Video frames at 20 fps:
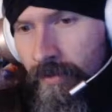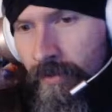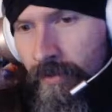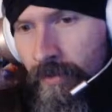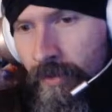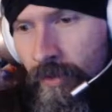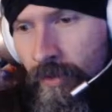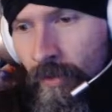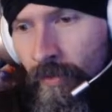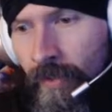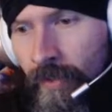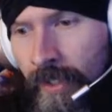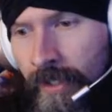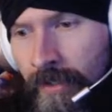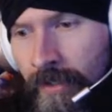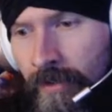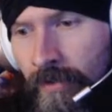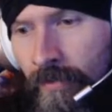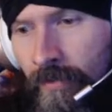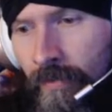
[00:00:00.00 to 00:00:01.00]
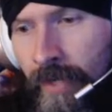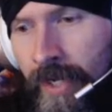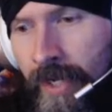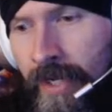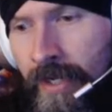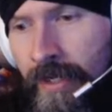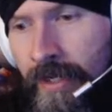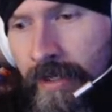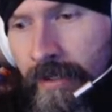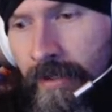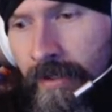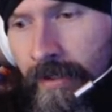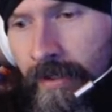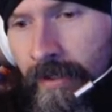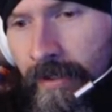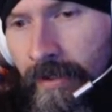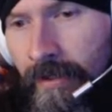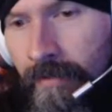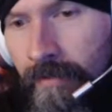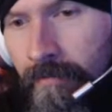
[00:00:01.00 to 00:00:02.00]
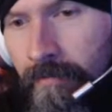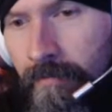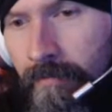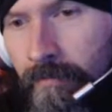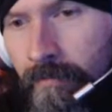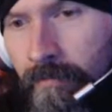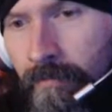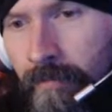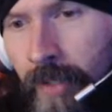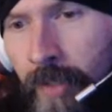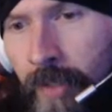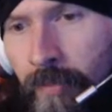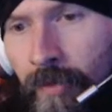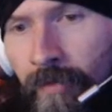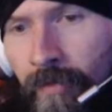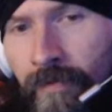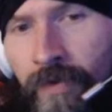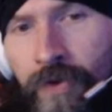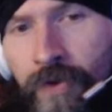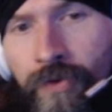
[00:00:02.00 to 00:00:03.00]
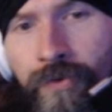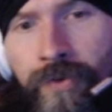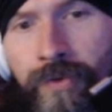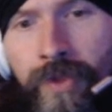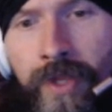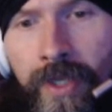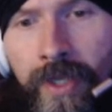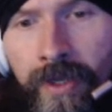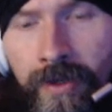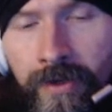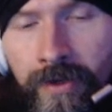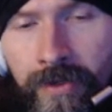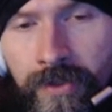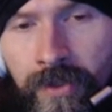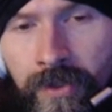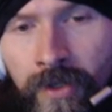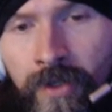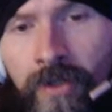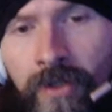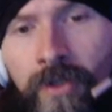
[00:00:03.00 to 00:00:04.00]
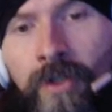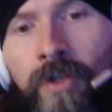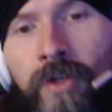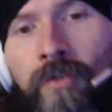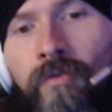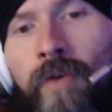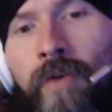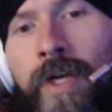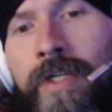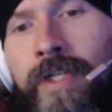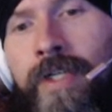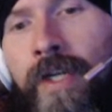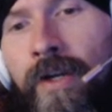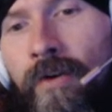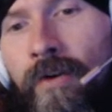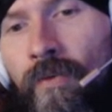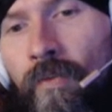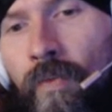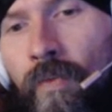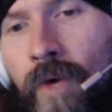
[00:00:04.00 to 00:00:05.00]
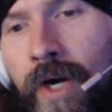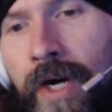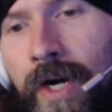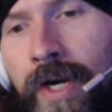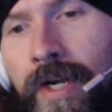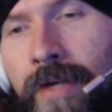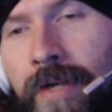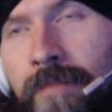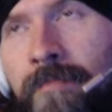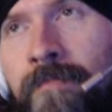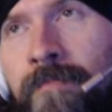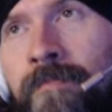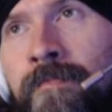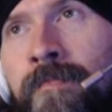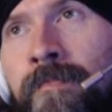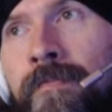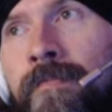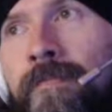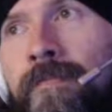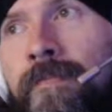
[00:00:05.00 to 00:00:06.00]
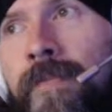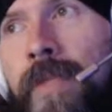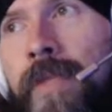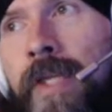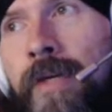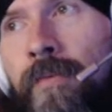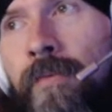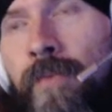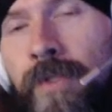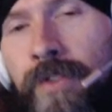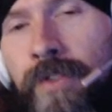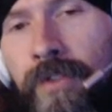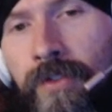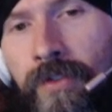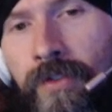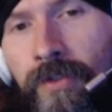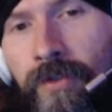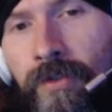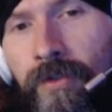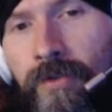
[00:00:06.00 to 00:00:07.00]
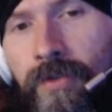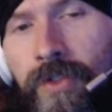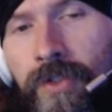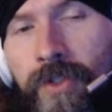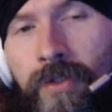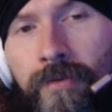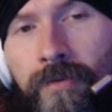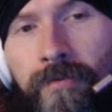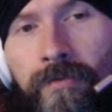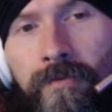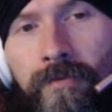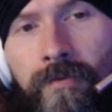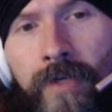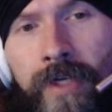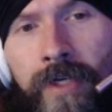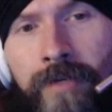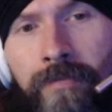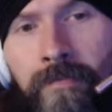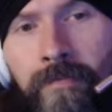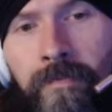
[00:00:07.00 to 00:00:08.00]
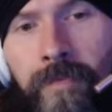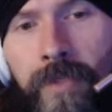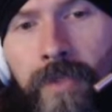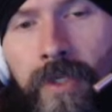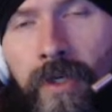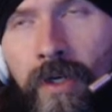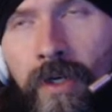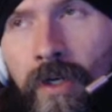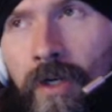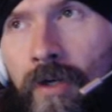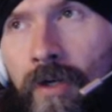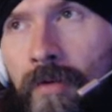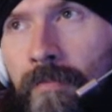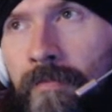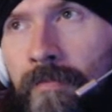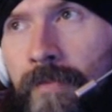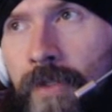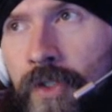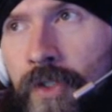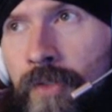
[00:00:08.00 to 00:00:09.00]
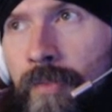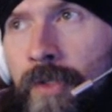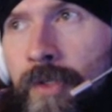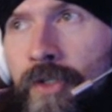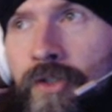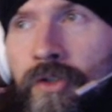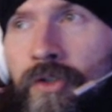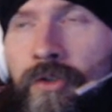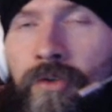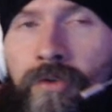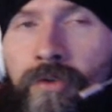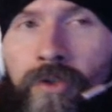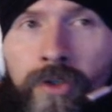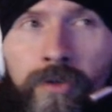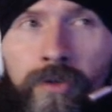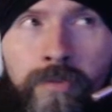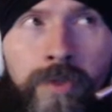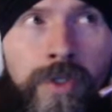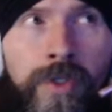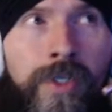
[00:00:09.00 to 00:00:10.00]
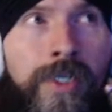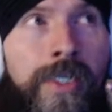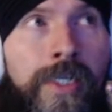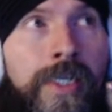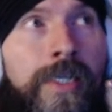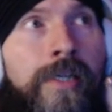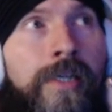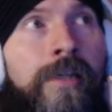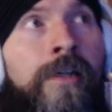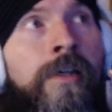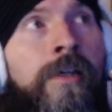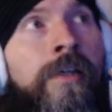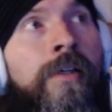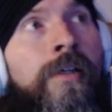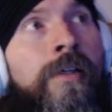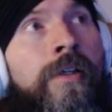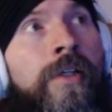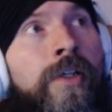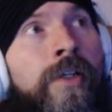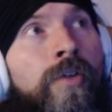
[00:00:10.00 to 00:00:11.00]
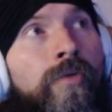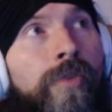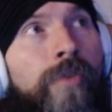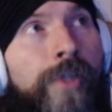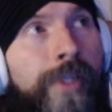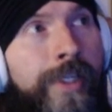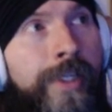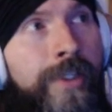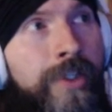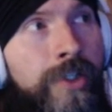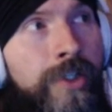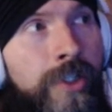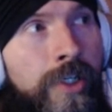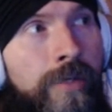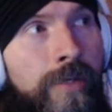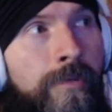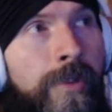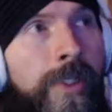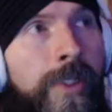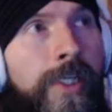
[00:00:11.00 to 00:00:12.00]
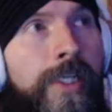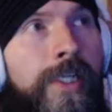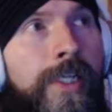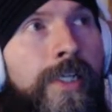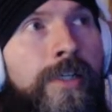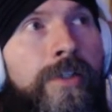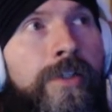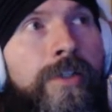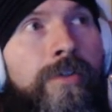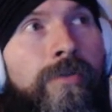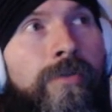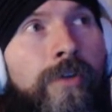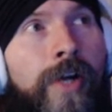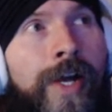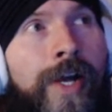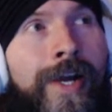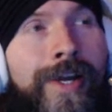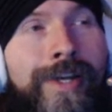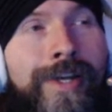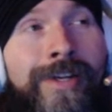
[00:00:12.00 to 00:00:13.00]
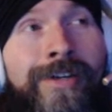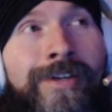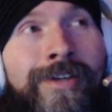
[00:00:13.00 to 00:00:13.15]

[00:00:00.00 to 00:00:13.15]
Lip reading: don't like the way people view things, write down why and what's the solution, right? The spiritual community, religious communities, right?